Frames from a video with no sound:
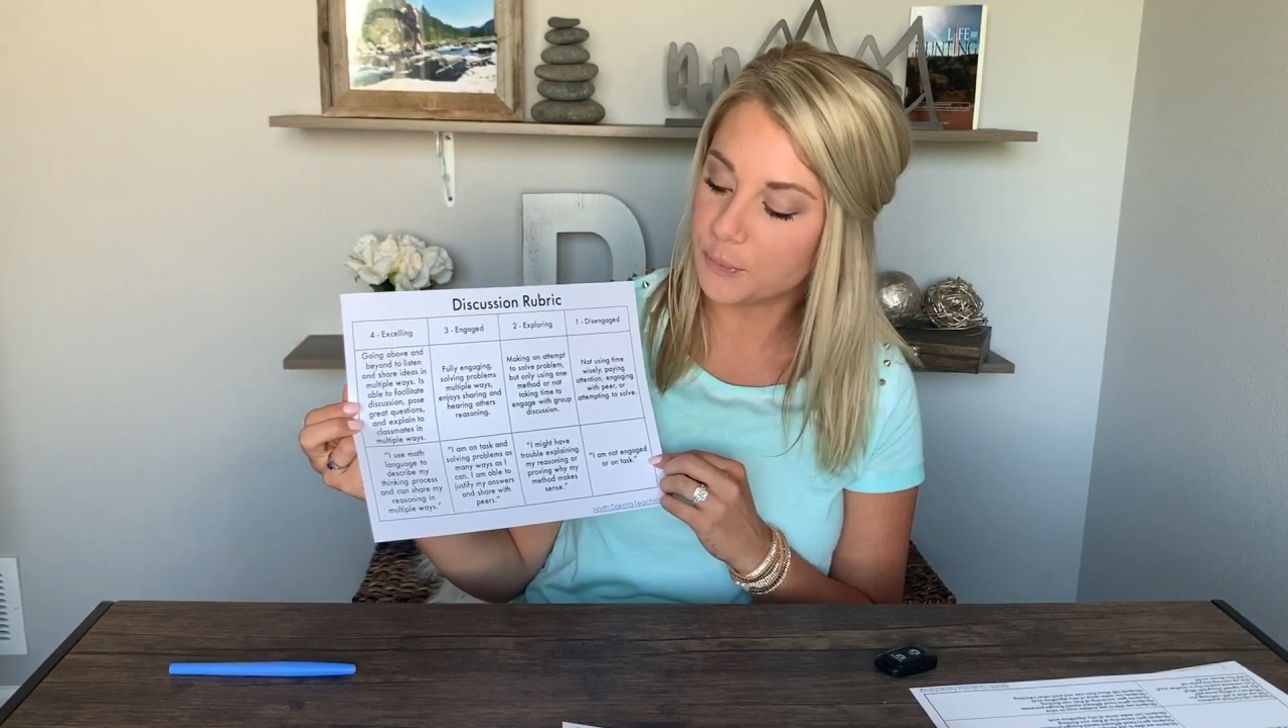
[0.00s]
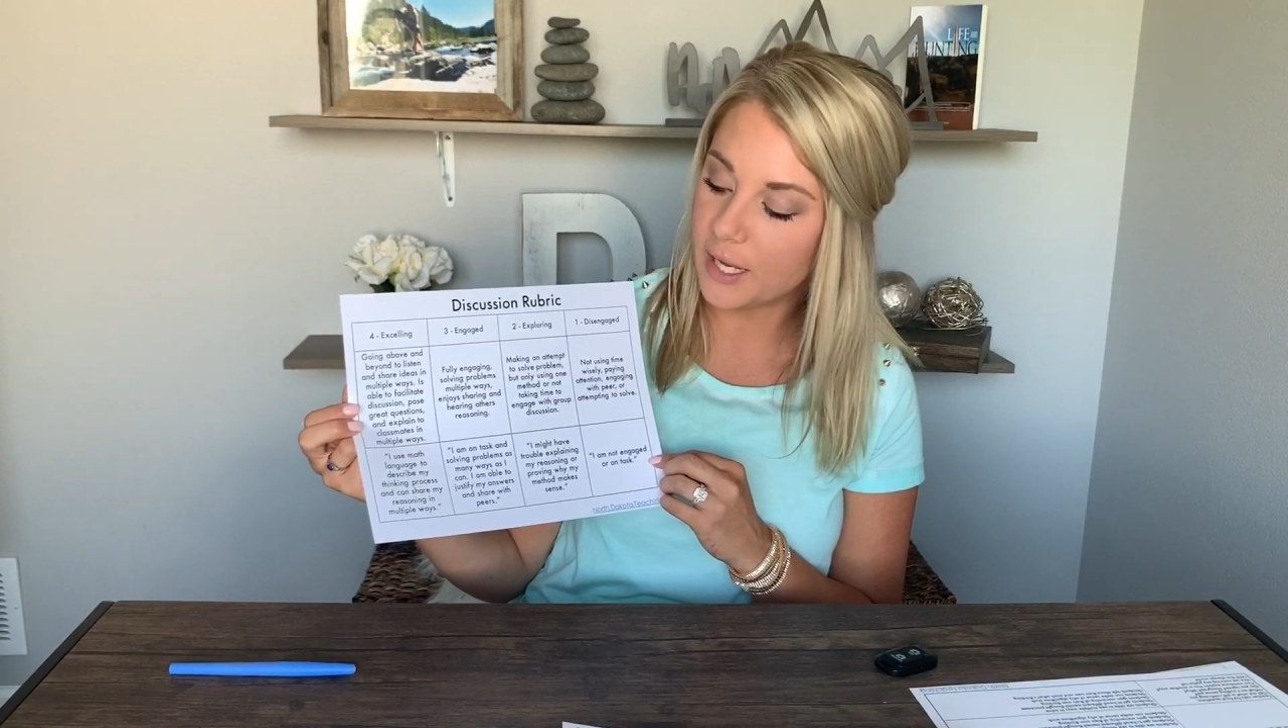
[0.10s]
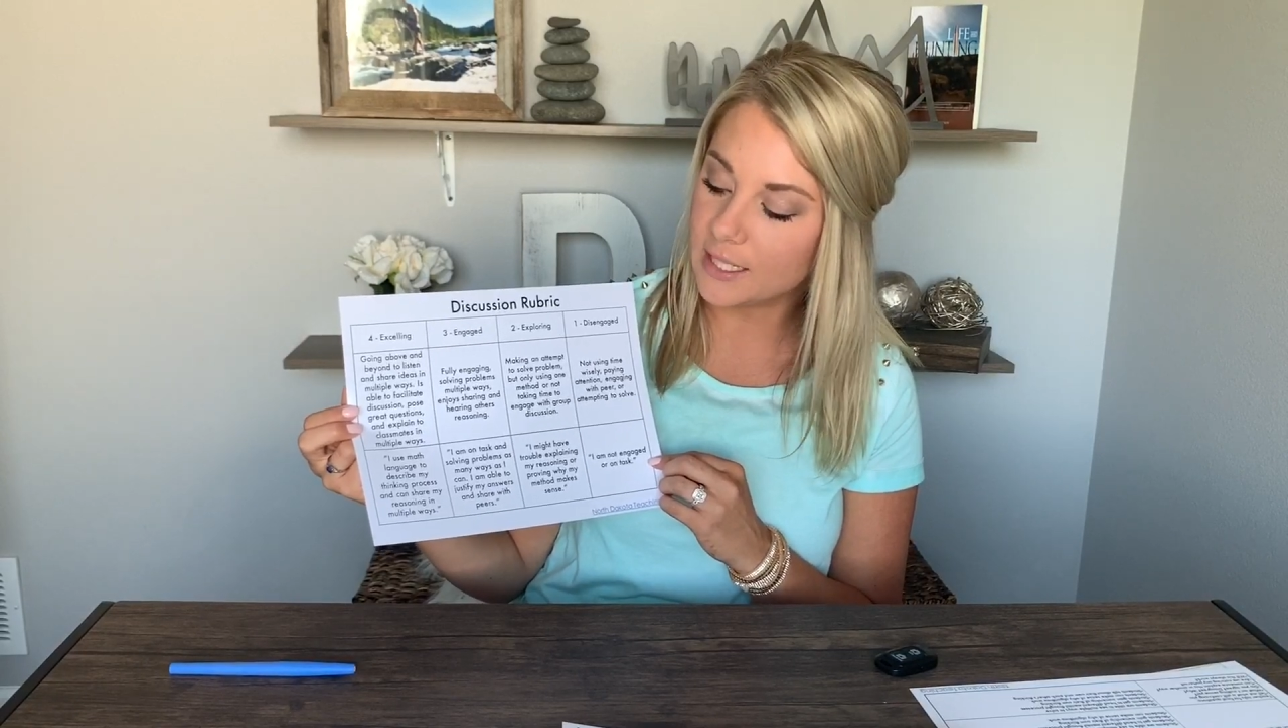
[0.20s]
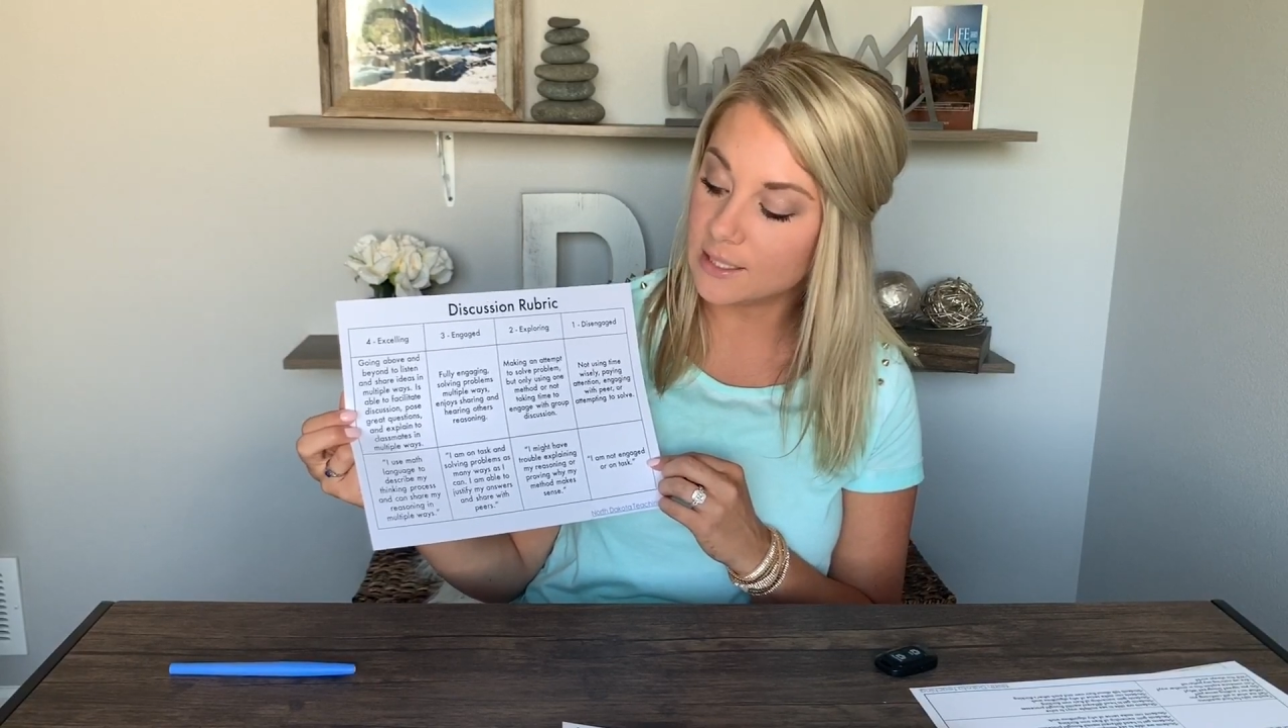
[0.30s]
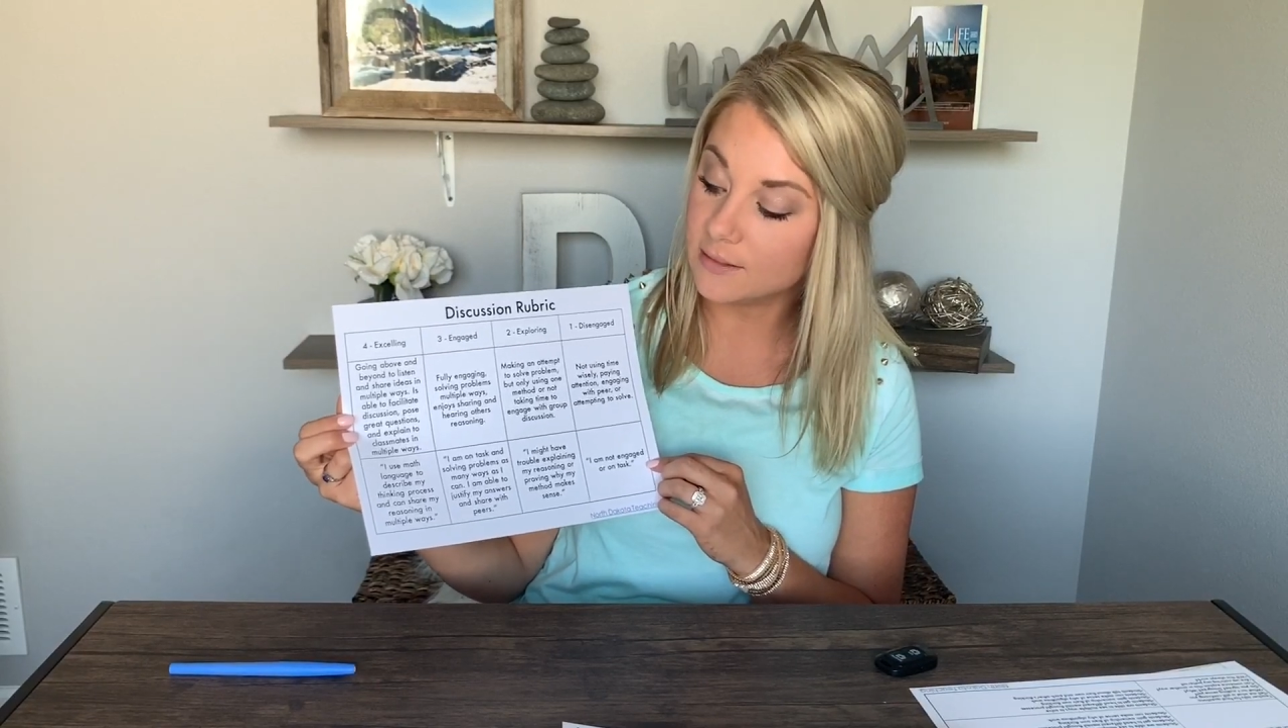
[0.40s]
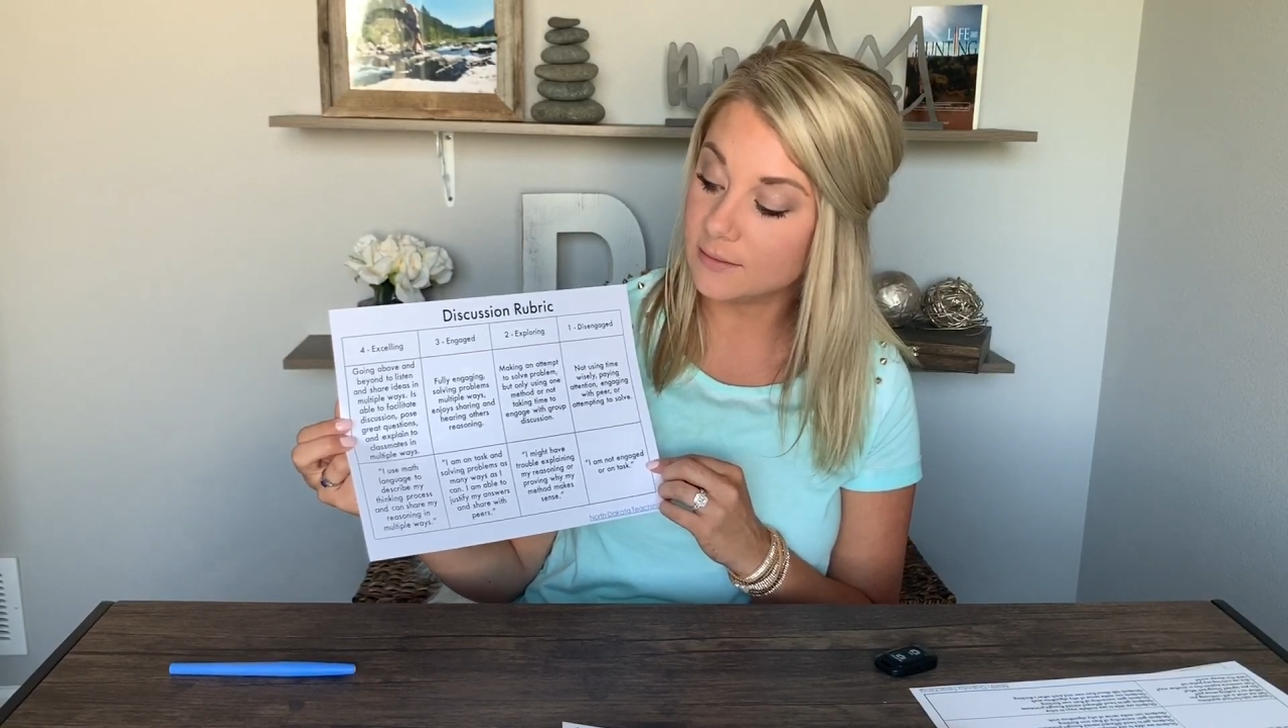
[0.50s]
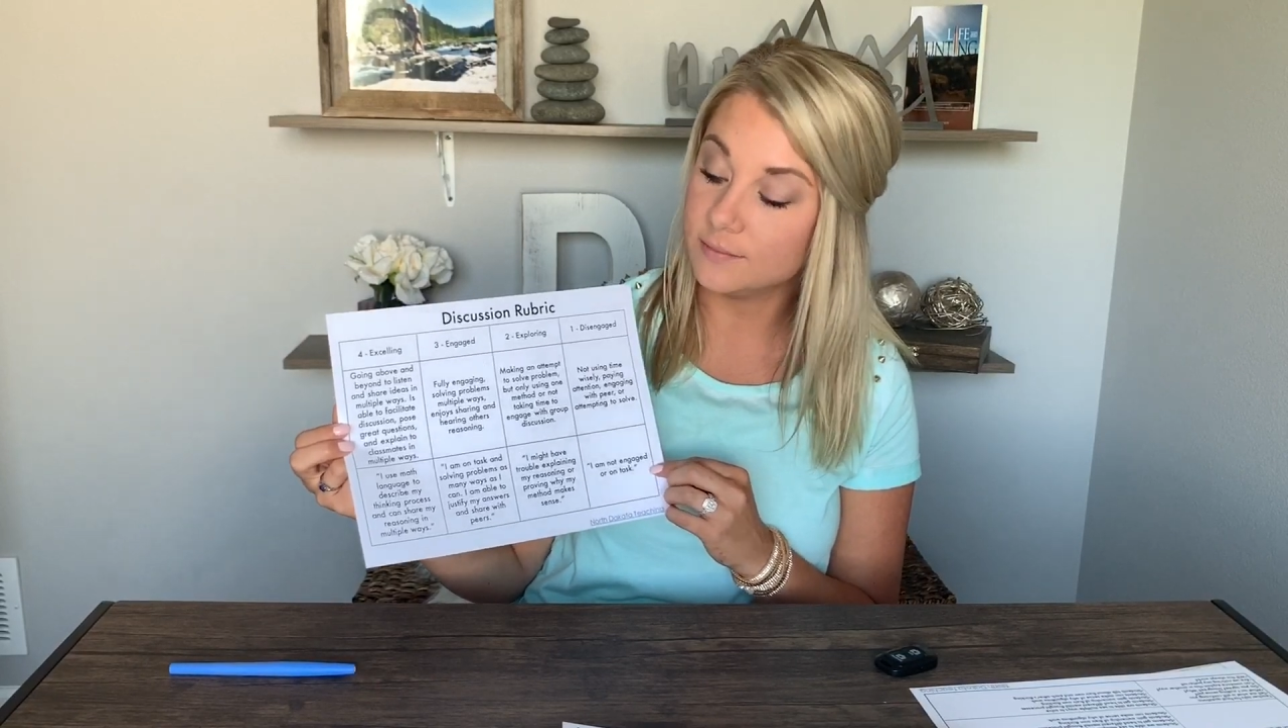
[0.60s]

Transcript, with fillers: ways.